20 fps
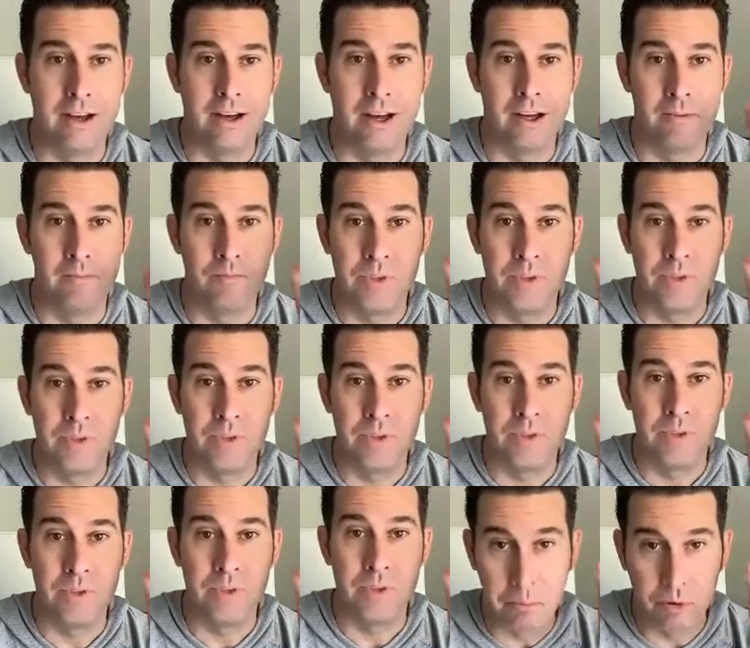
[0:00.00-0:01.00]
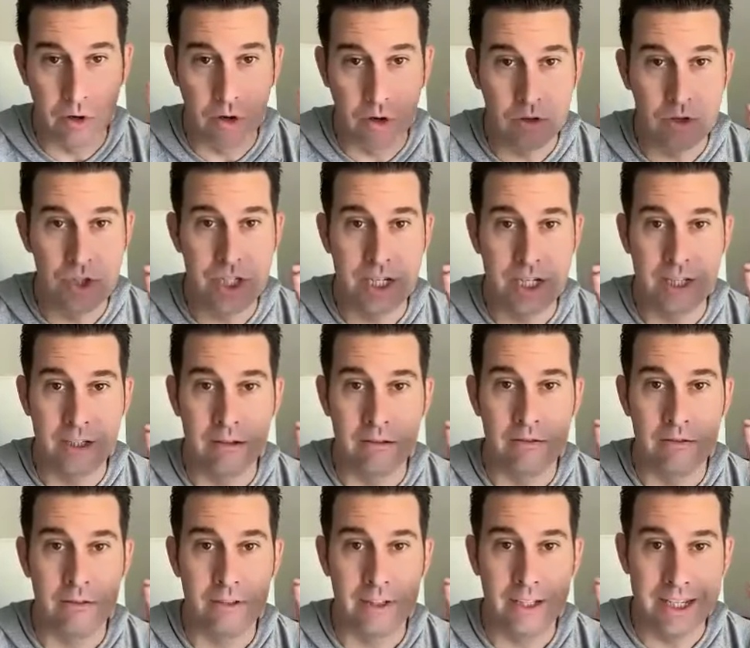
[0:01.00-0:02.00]
Um,
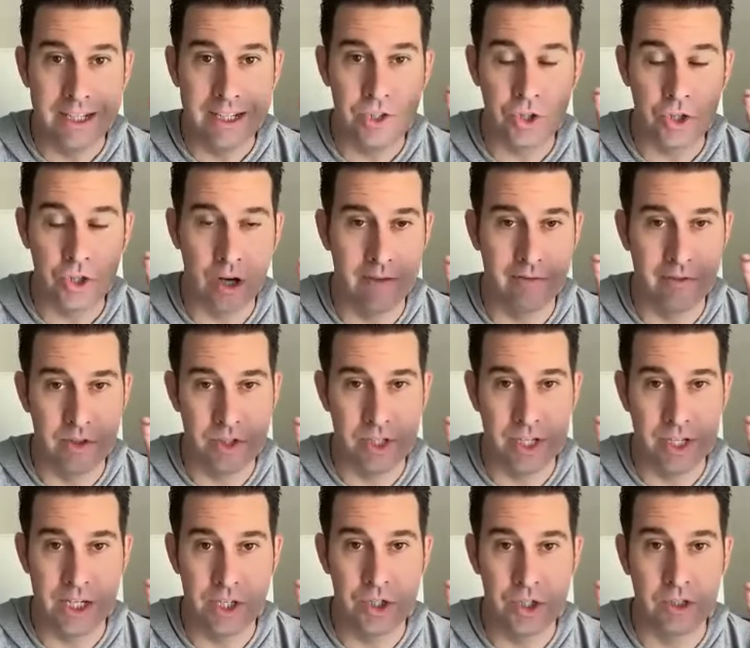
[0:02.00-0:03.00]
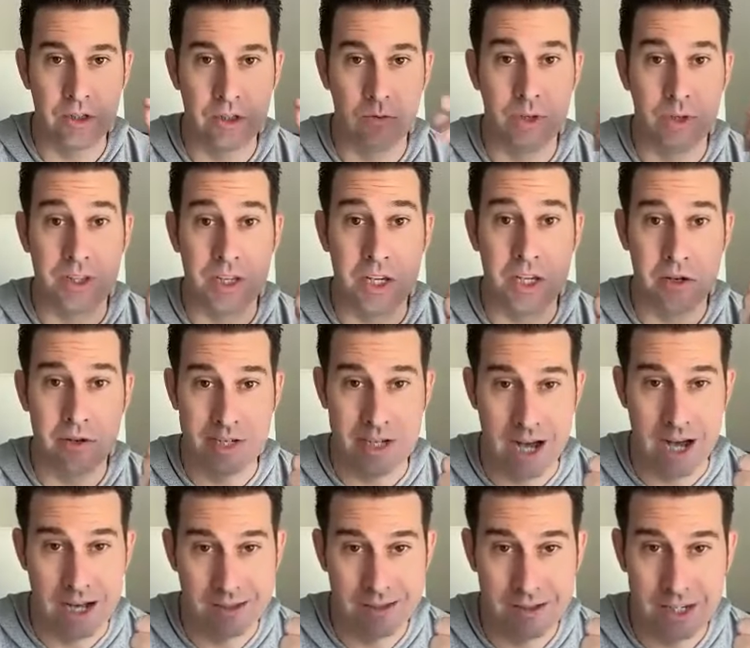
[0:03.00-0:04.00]
approaching each conversation with
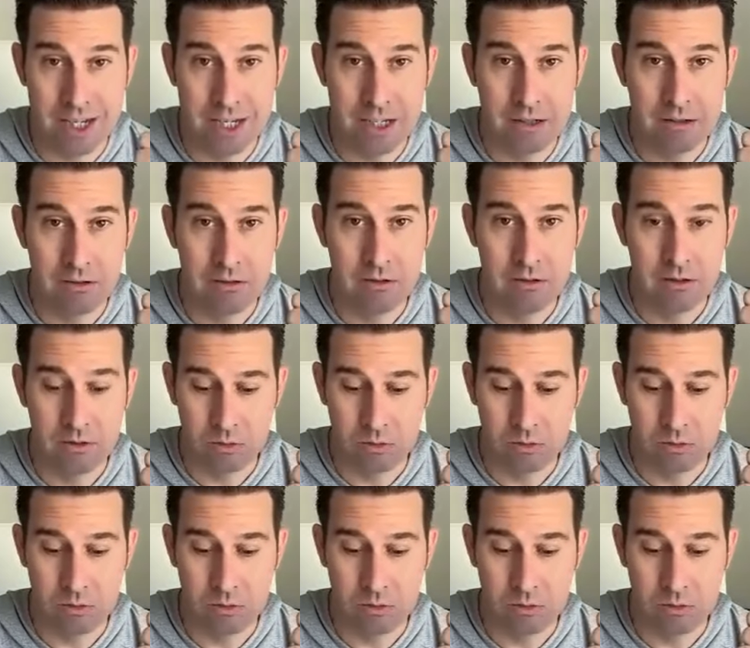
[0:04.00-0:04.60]
curiosity,